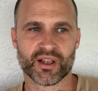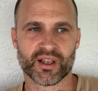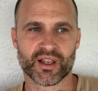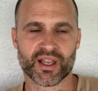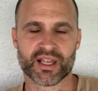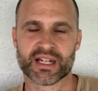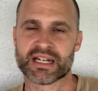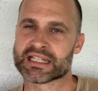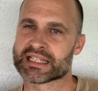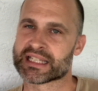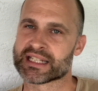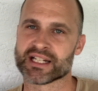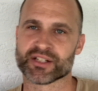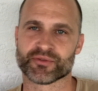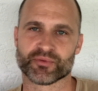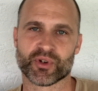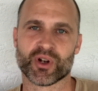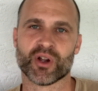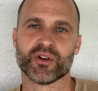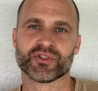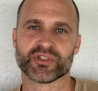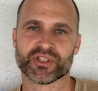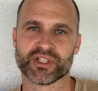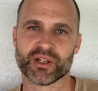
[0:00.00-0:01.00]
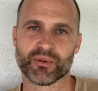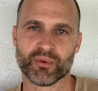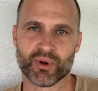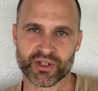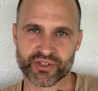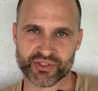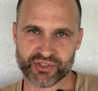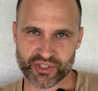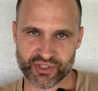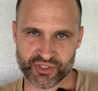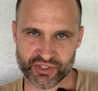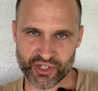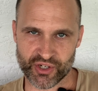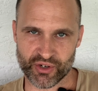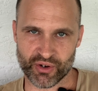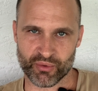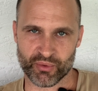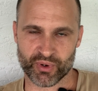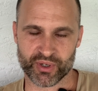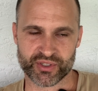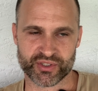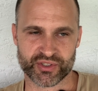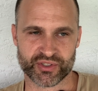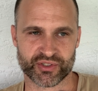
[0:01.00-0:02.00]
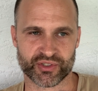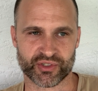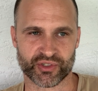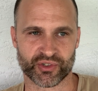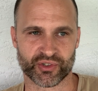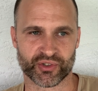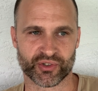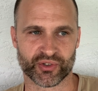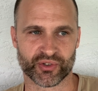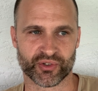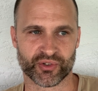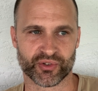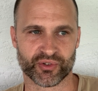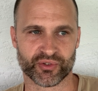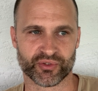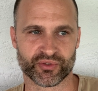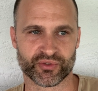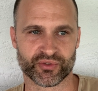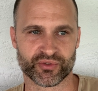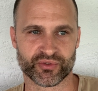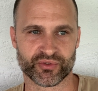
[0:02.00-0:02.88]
And again, that's what OCD wants to do. It wants to